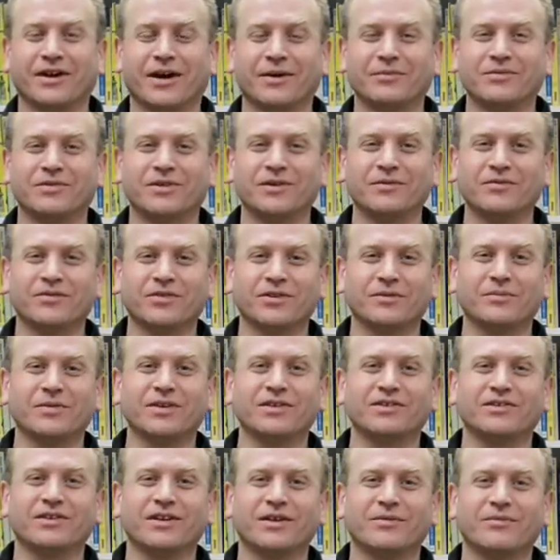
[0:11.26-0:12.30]
I'm Tim for the
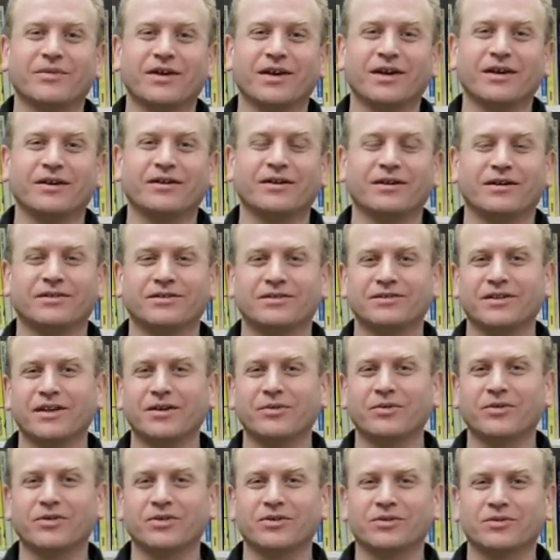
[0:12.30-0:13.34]
BCMA, and today
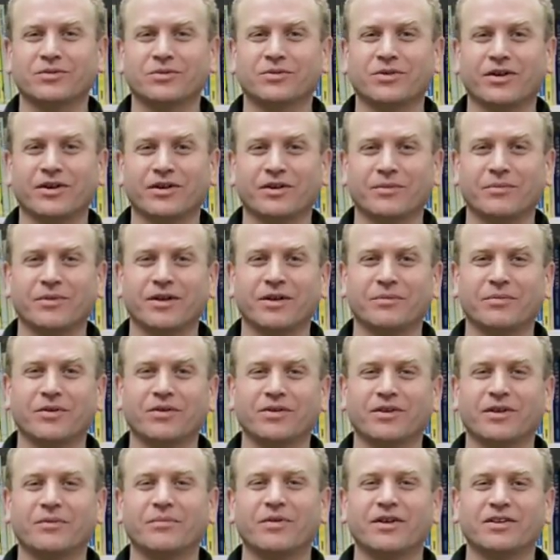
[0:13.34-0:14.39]
we're going to talk a bit
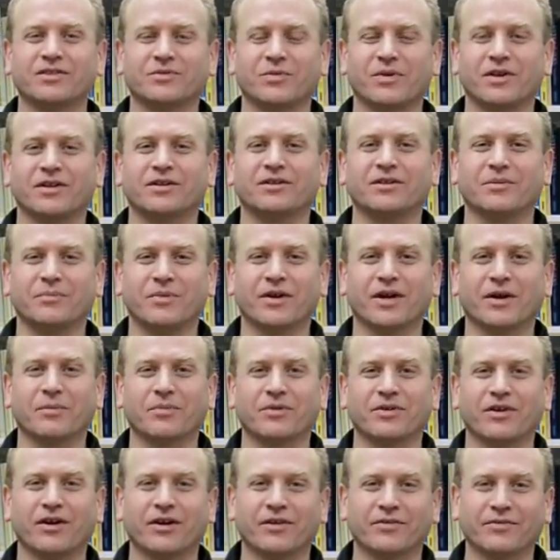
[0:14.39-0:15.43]
about the best way to pick up
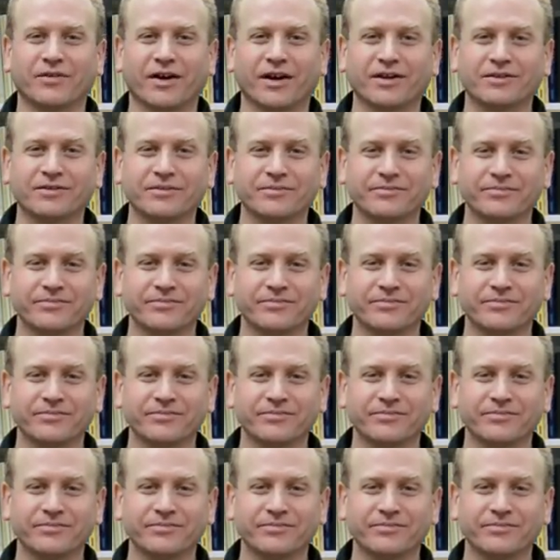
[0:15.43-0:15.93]
an artifact.